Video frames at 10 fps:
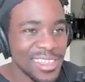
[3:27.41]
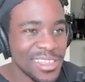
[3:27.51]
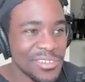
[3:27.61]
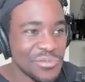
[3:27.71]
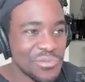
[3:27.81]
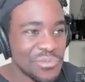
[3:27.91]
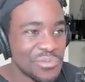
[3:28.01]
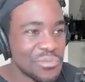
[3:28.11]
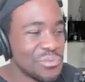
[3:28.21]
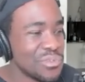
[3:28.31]
Oh, that'd be
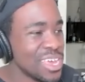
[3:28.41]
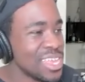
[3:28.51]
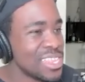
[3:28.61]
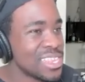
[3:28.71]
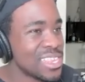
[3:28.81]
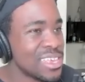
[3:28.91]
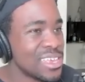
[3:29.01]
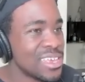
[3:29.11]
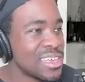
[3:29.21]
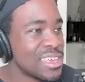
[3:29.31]
wonderful. Oh,
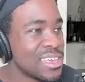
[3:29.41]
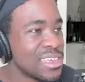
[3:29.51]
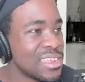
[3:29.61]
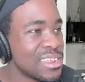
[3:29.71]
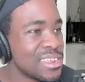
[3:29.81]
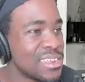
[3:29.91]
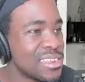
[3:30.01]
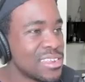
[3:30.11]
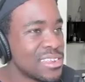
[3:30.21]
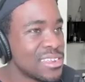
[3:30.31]
yes, I can see it now
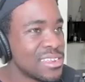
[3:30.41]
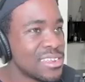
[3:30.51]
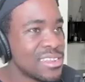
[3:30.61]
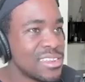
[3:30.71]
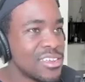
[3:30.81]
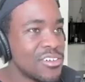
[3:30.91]
okay.